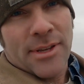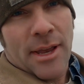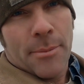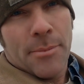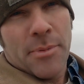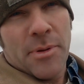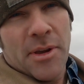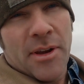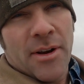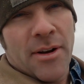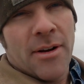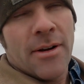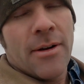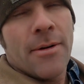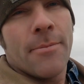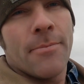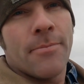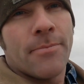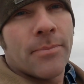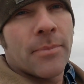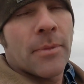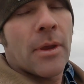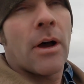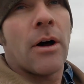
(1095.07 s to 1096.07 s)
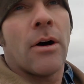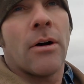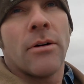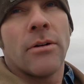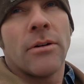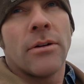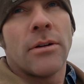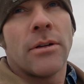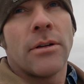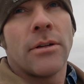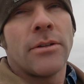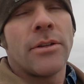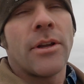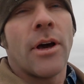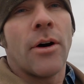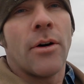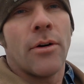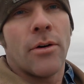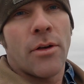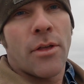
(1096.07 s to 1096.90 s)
up here. Oh, no,